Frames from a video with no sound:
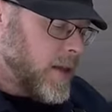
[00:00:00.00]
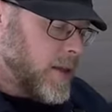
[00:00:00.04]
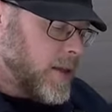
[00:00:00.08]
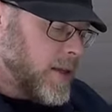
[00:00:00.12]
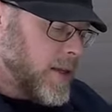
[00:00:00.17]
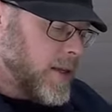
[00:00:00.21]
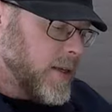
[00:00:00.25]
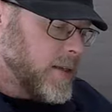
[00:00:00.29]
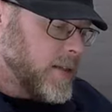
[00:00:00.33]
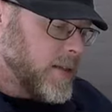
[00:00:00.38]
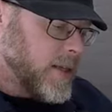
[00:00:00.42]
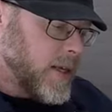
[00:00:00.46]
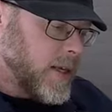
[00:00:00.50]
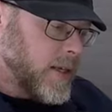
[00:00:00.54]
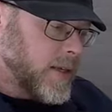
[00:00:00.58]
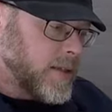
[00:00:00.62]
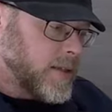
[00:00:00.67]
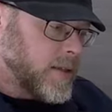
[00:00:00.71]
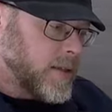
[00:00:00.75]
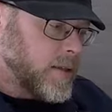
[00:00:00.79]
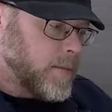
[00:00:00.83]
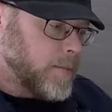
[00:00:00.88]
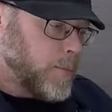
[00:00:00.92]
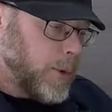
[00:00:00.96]
these
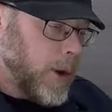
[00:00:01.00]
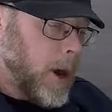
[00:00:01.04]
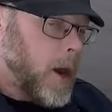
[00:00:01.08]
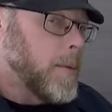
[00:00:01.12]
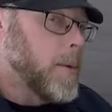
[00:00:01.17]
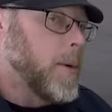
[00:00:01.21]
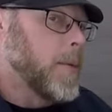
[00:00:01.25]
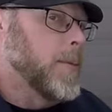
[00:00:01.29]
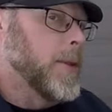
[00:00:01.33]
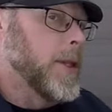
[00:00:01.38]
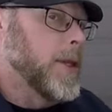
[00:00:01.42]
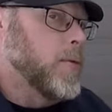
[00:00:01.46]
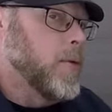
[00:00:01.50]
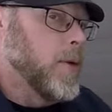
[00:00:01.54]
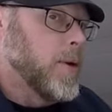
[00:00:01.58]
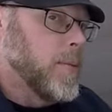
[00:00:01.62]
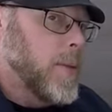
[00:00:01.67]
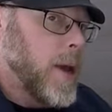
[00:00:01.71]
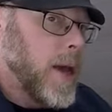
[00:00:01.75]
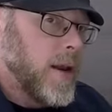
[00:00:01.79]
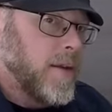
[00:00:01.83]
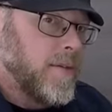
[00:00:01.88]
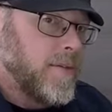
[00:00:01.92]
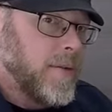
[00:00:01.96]
things probably would
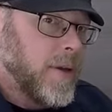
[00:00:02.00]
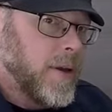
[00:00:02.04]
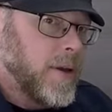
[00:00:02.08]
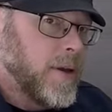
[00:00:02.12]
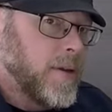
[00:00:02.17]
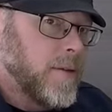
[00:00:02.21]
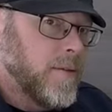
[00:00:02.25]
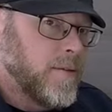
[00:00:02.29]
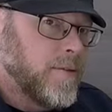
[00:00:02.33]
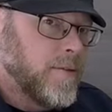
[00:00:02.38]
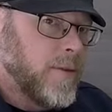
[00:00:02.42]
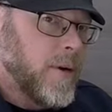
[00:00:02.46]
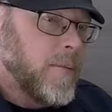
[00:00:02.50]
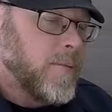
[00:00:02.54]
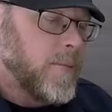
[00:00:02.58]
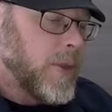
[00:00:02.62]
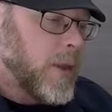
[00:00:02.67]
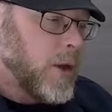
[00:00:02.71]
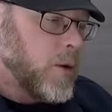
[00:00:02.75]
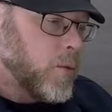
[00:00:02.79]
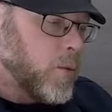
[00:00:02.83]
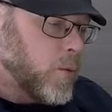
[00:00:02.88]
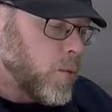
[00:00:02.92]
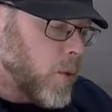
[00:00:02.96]
benefit from
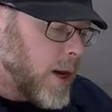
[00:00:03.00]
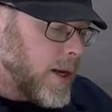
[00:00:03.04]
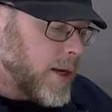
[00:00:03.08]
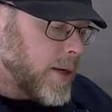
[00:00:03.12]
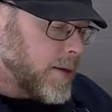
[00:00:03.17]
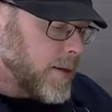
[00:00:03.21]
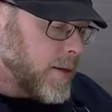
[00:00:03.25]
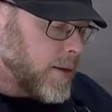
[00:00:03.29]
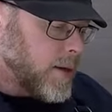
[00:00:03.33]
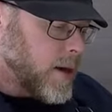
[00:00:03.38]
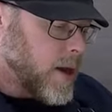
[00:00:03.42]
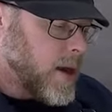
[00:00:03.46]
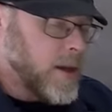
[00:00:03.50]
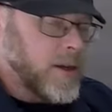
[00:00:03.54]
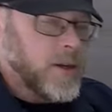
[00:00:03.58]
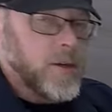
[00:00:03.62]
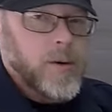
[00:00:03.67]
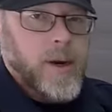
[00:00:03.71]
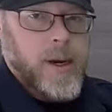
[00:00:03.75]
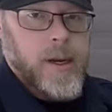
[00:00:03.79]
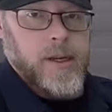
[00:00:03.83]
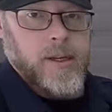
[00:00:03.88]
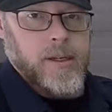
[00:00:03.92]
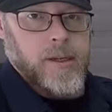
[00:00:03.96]
regular
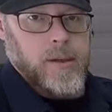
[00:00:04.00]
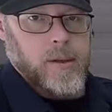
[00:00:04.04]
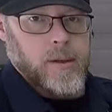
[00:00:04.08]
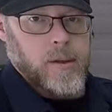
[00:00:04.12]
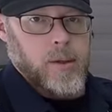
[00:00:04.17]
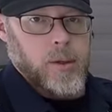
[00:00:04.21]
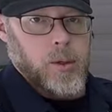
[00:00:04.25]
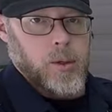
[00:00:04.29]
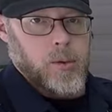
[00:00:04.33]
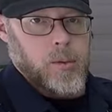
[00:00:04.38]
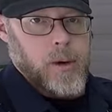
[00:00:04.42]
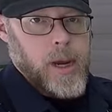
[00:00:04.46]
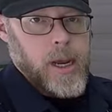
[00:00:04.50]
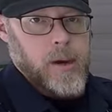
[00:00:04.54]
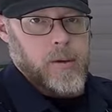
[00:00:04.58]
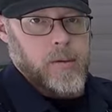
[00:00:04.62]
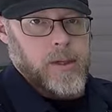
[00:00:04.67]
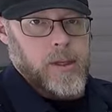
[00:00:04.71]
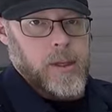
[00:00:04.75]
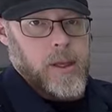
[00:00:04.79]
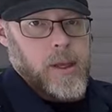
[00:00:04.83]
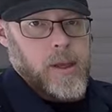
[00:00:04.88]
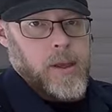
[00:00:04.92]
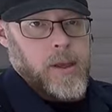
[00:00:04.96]
hydration throughout.